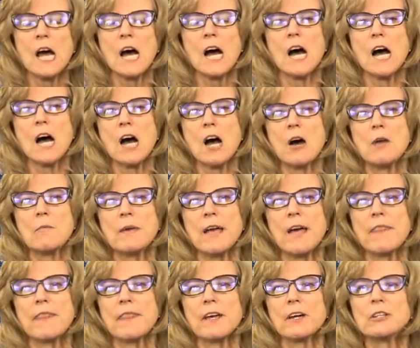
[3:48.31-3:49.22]
Um,
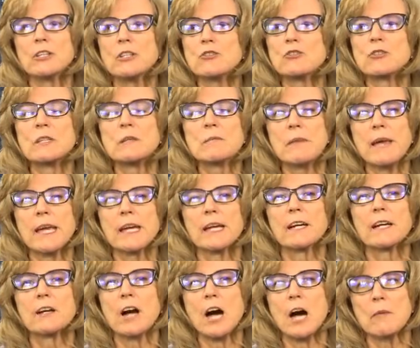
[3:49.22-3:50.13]
and they'll usually make a
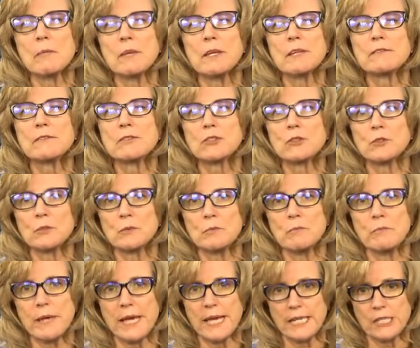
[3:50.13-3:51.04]
copy of certain
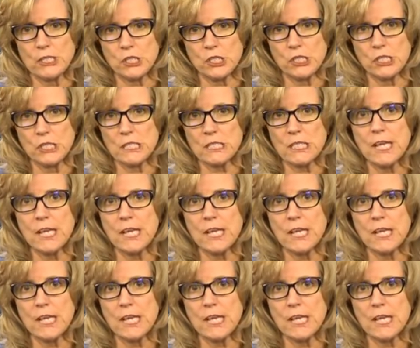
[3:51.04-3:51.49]
pages,